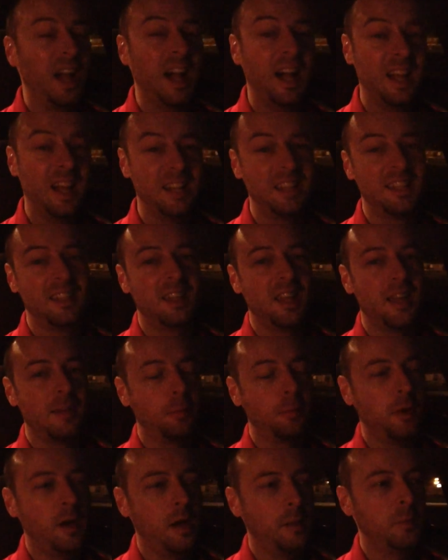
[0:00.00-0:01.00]
I didn't
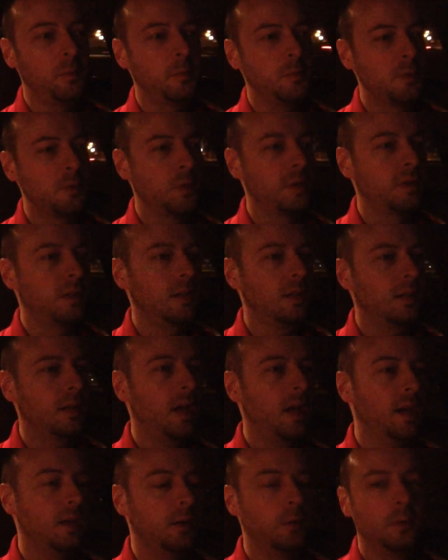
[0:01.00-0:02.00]
have problems with it.
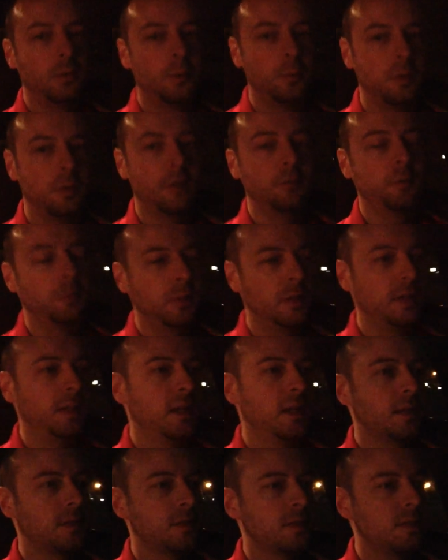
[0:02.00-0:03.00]
I don't know what everybody
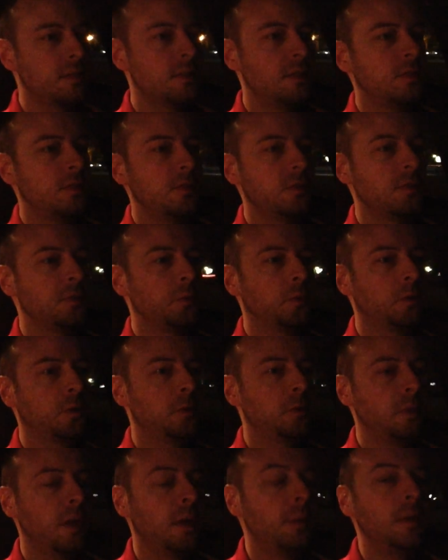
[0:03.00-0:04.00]
else's issues
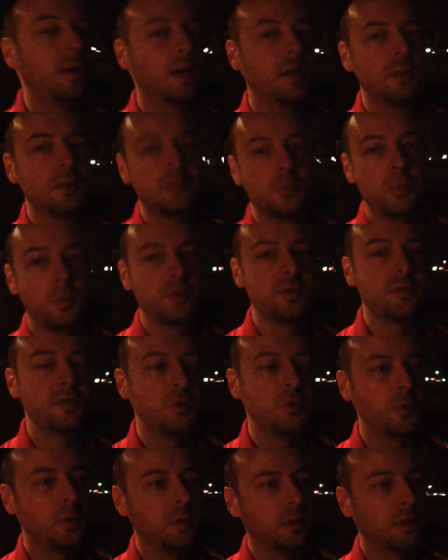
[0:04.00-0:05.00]
were. Maybe I just wasn't
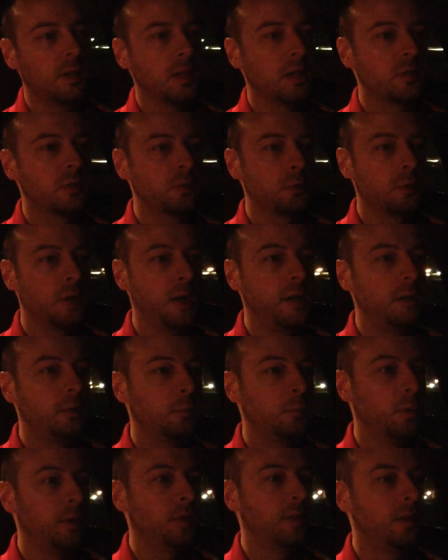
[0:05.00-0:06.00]
doing things right
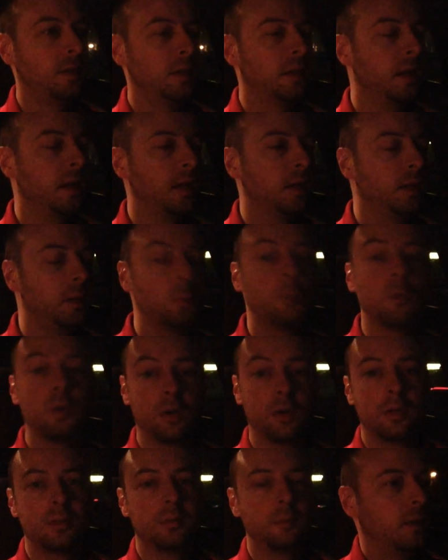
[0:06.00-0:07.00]
with it and it
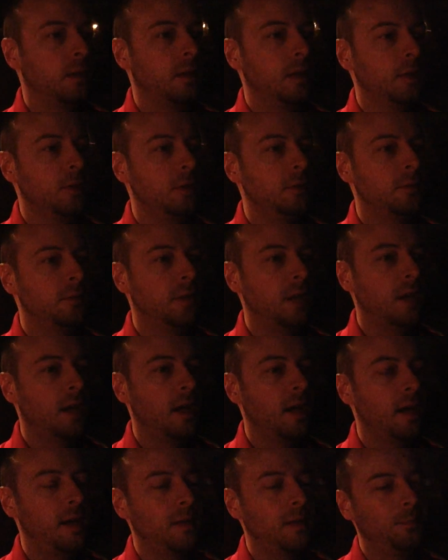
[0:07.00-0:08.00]
worked. Then you've
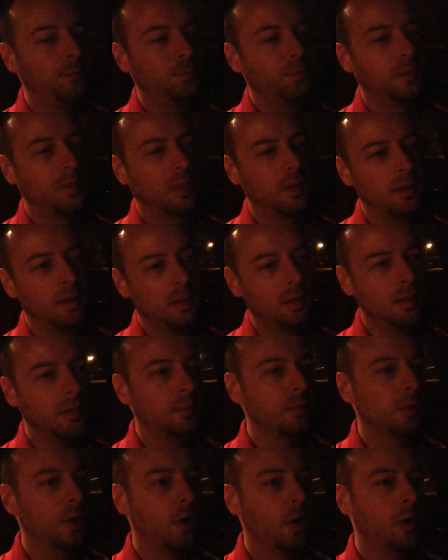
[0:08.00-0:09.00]
got,
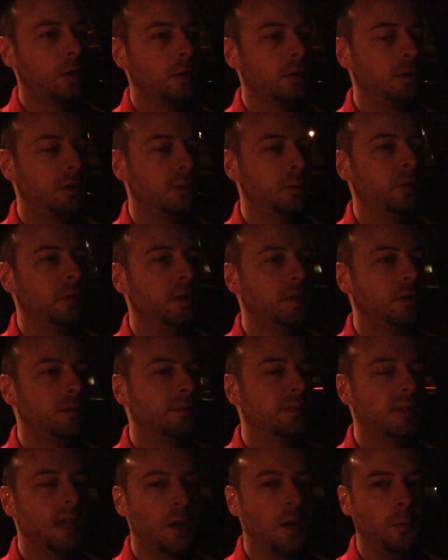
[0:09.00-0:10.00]
arguably,
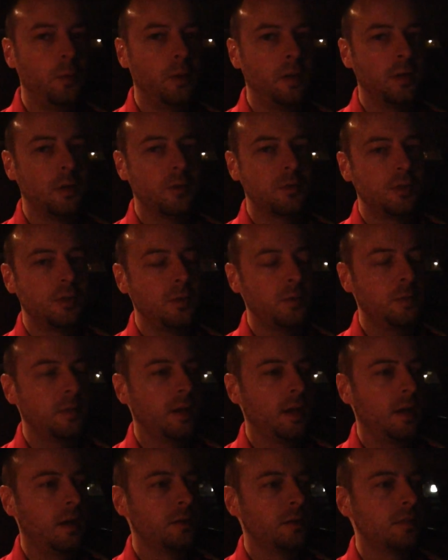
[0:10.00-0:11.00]
you've got Windows
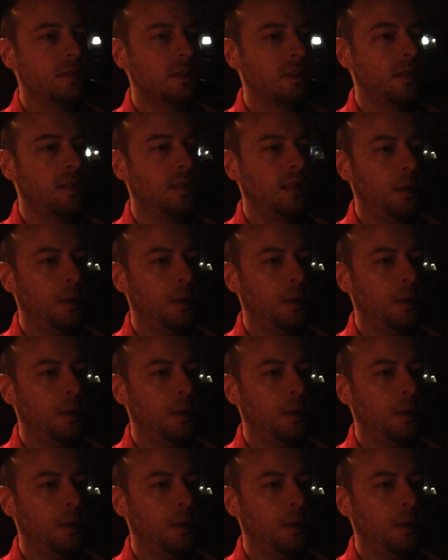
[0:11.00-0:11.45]
2000.